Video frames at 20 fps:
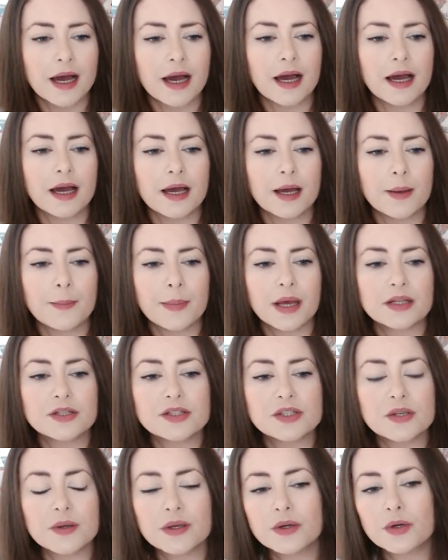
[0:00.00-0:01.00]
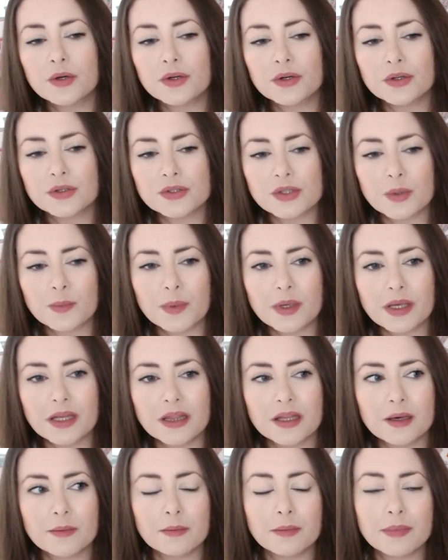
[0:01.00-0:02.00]
and so it could also be
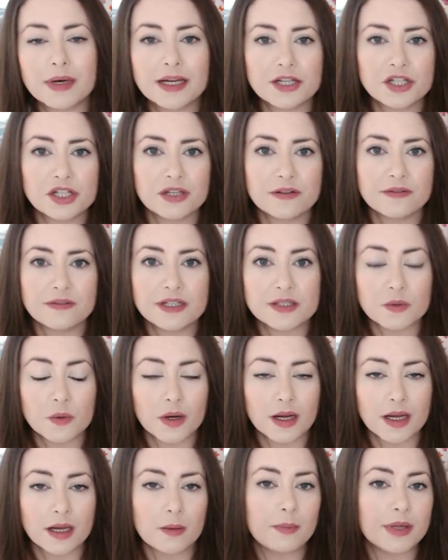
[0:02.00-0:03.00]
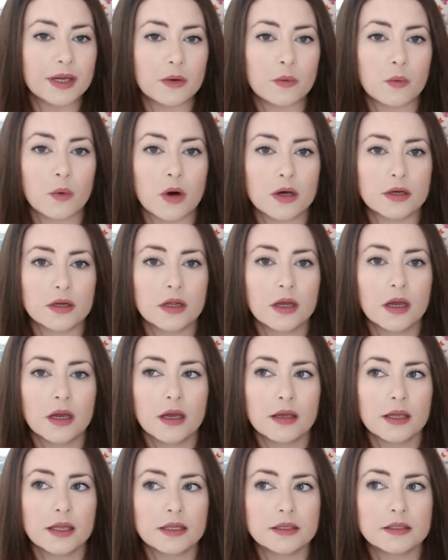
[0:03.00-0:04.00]
that my shift is quite a big one
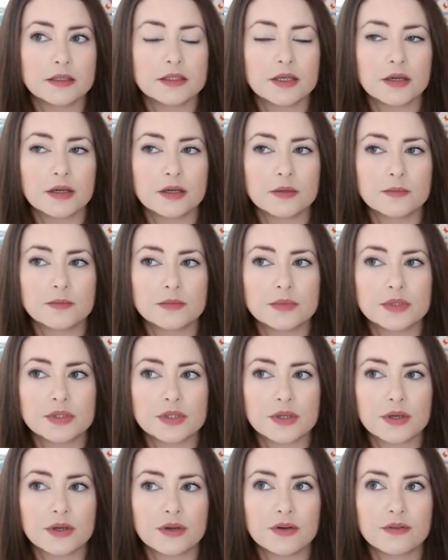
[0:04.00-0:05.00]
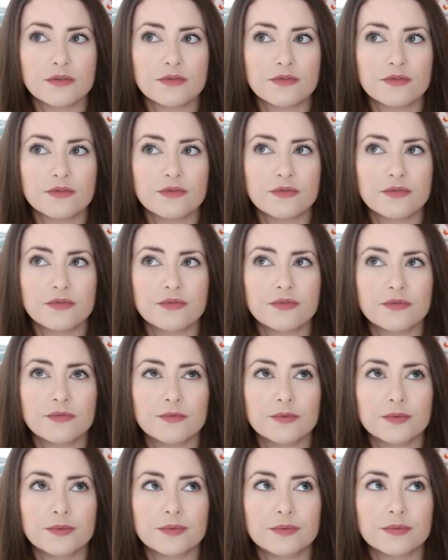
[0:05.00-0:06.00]
in terms of
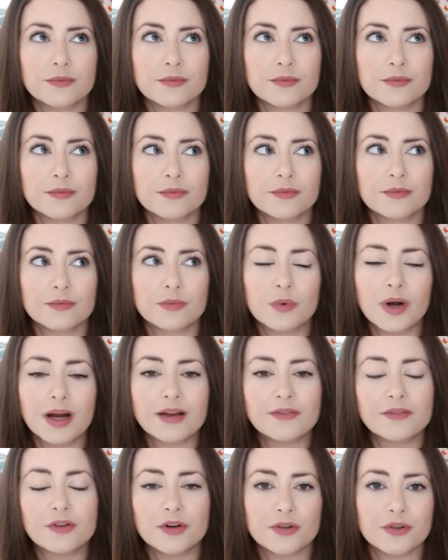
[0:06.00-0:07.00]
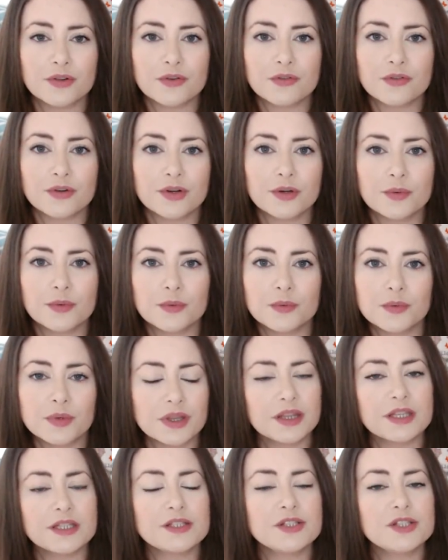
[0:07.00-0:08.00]
what I've gone through
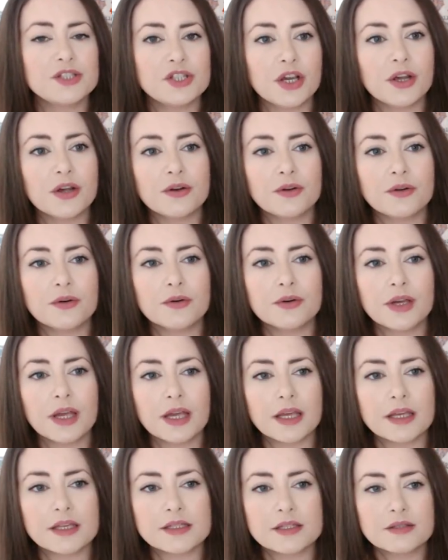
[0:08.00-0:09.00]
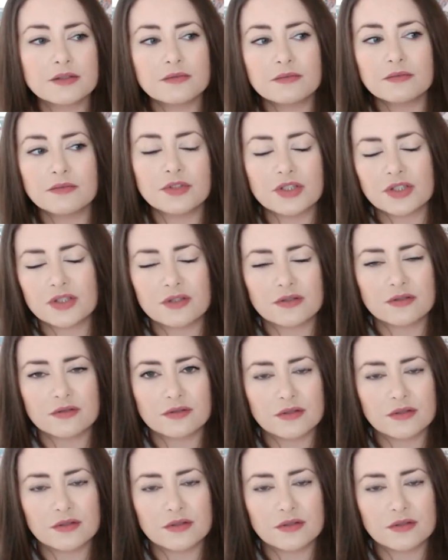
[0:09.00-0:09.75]
with this journal is just